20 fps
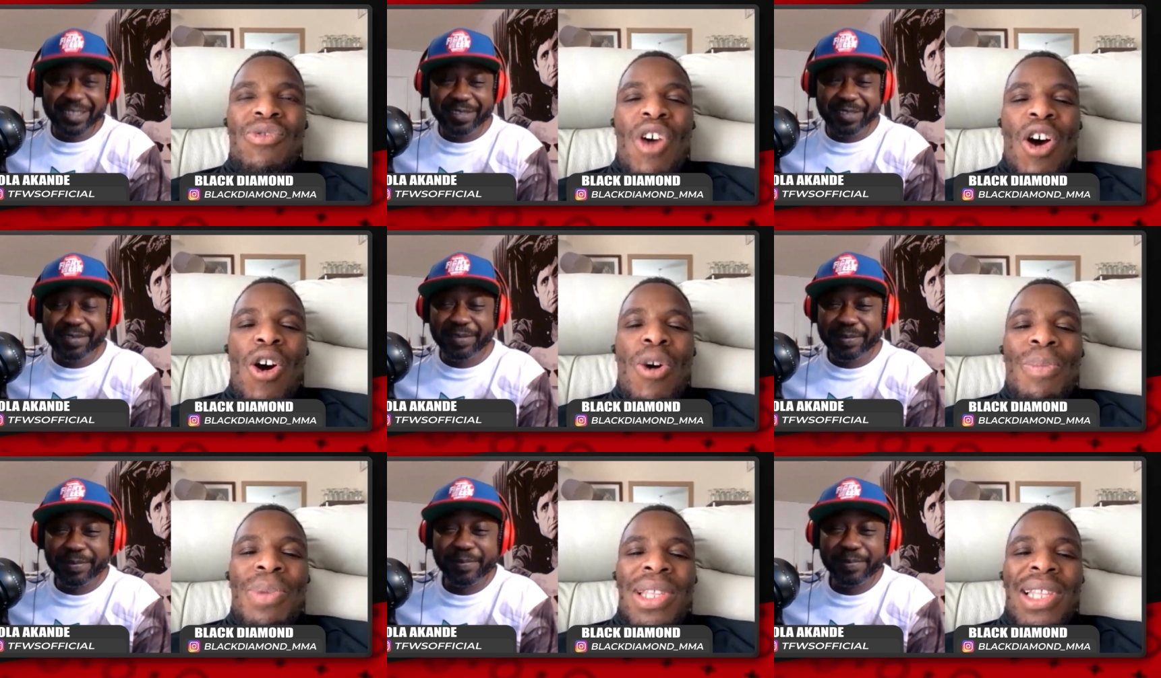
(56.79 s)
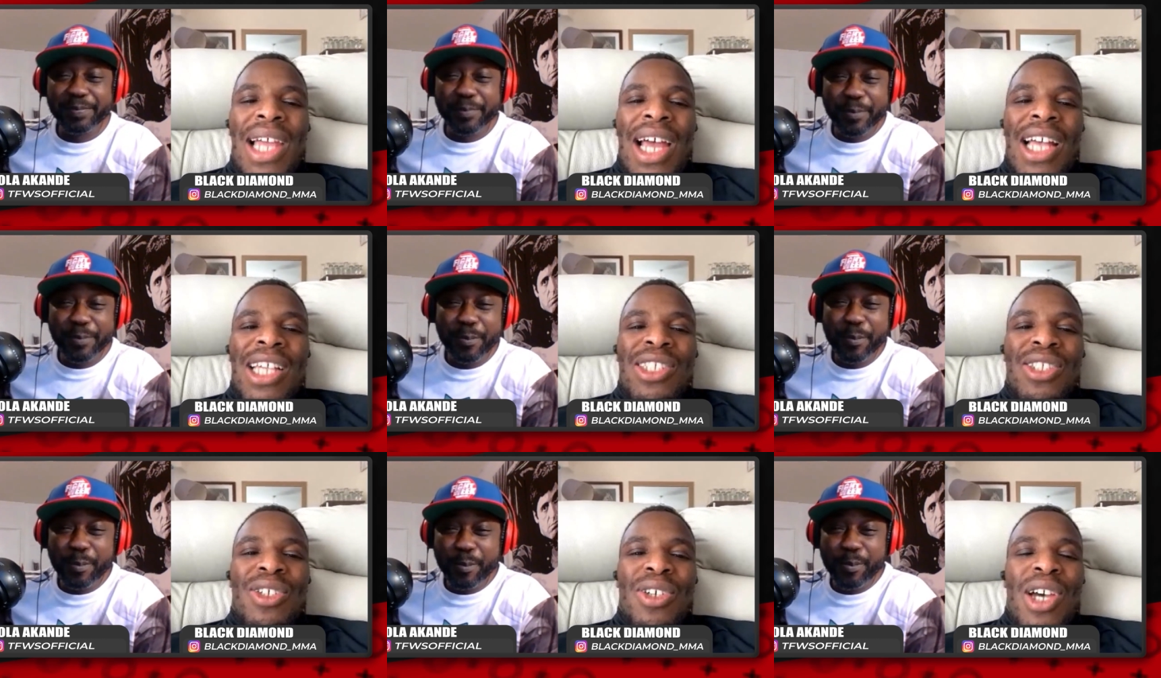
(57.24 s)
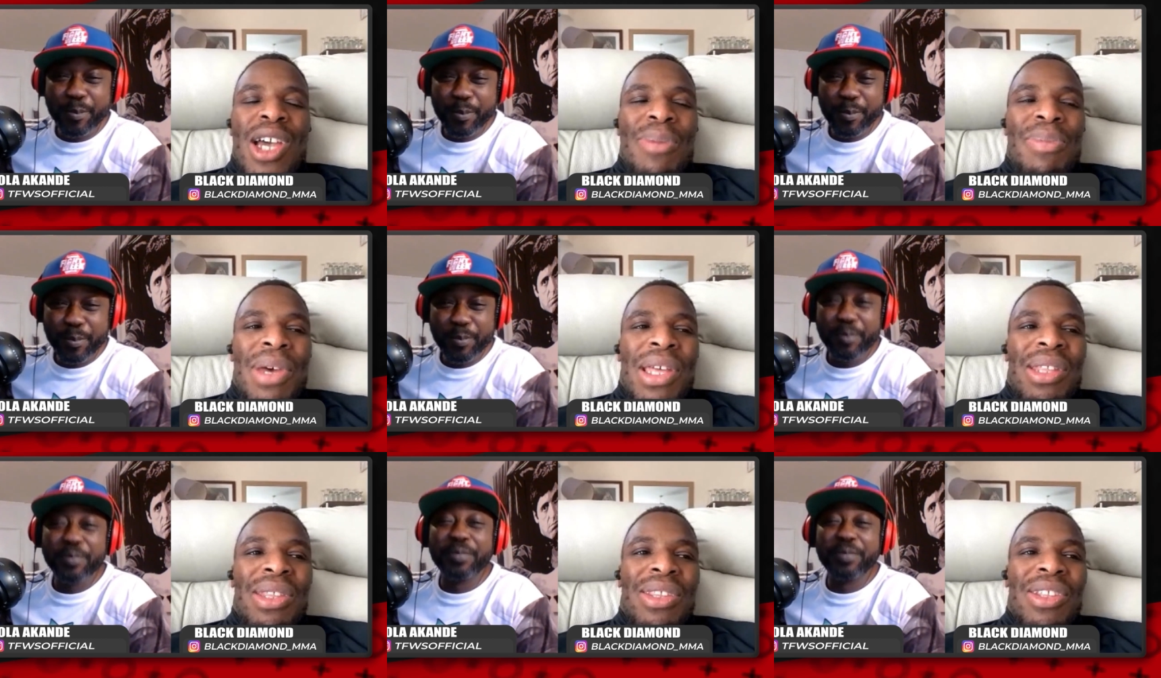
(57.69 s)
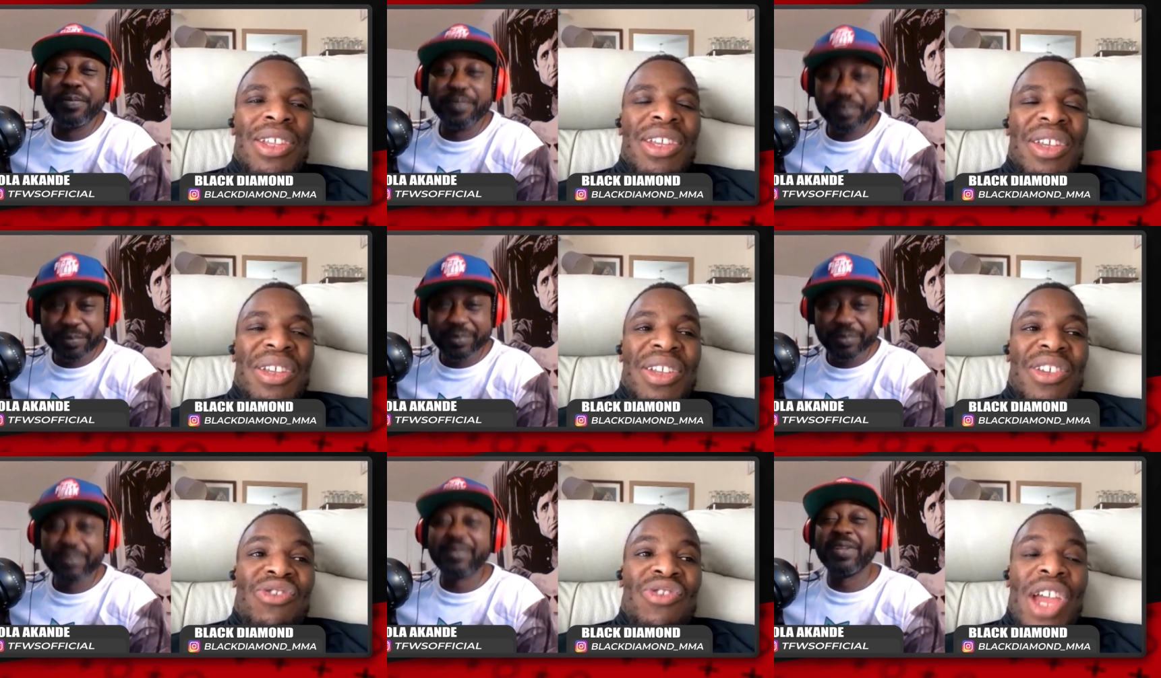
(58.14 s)
Speaker 1: Roman last time, and
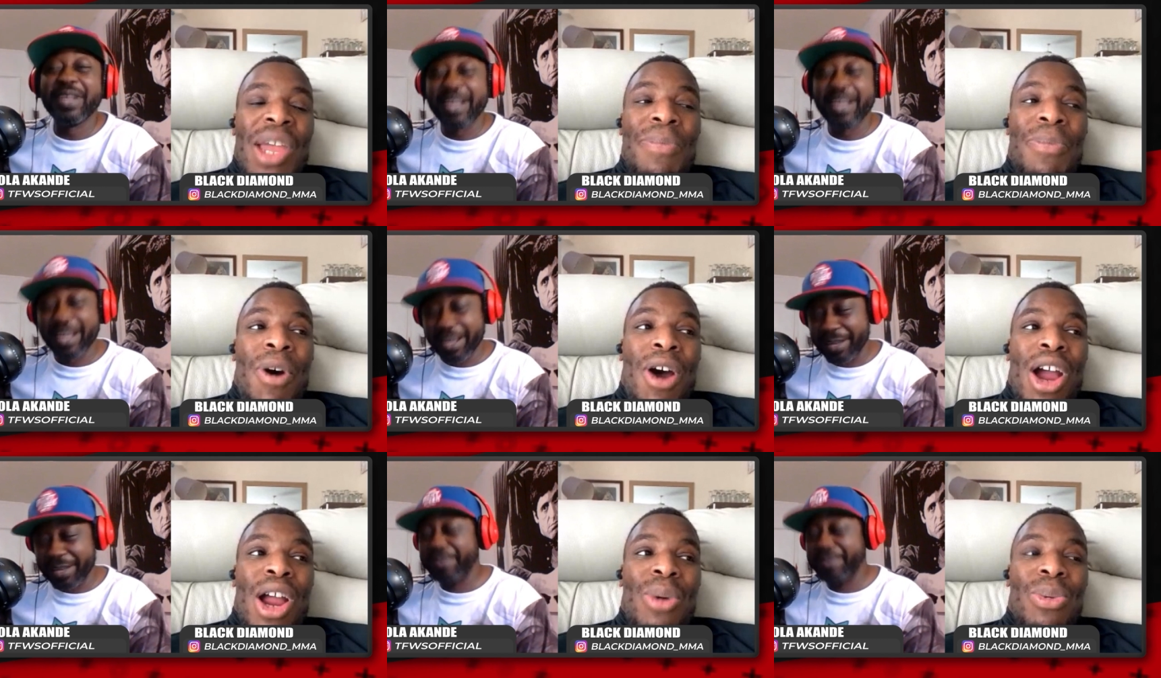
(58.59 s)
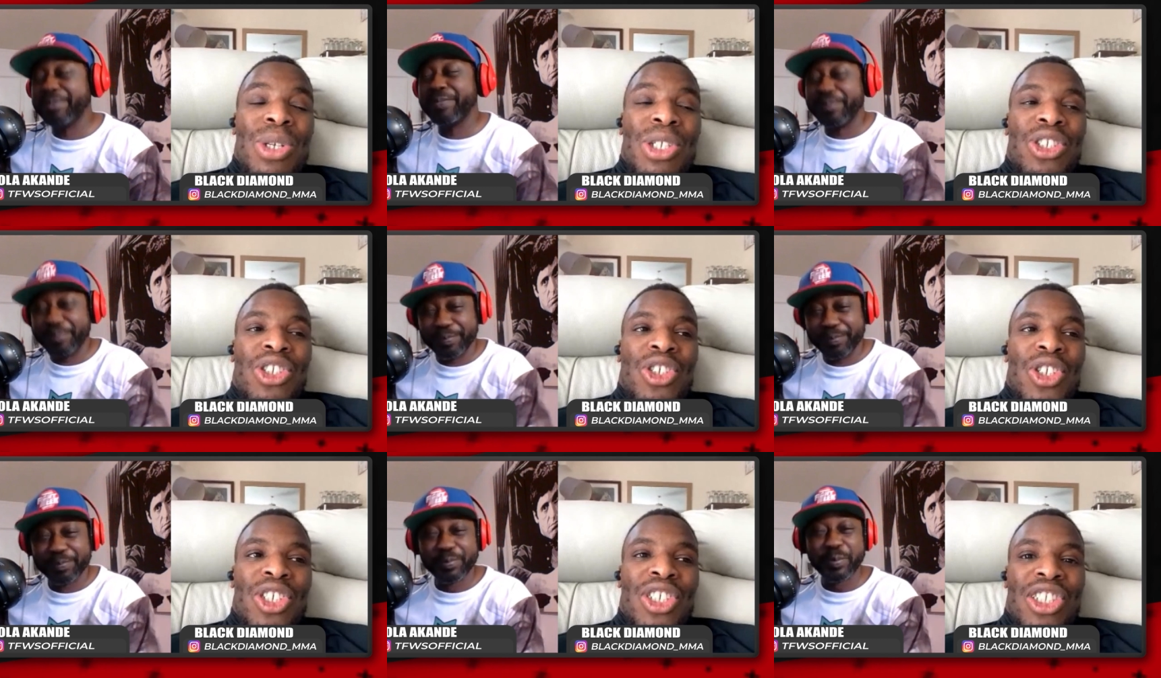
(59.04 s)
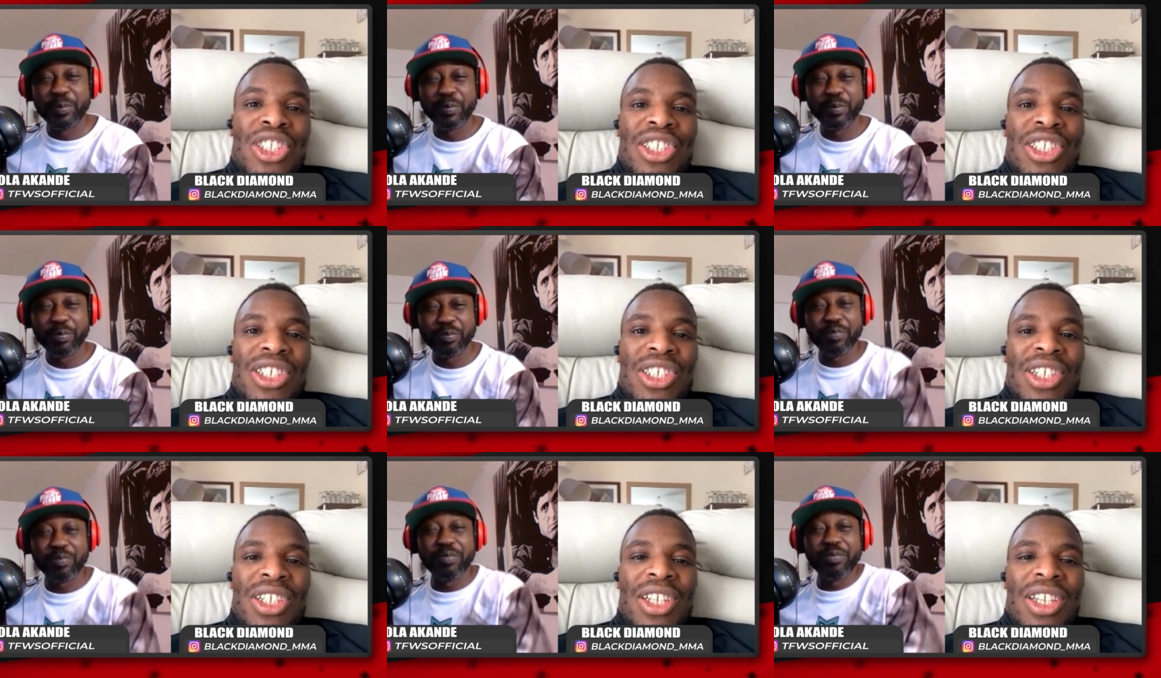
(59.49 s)
Graham Potter was just.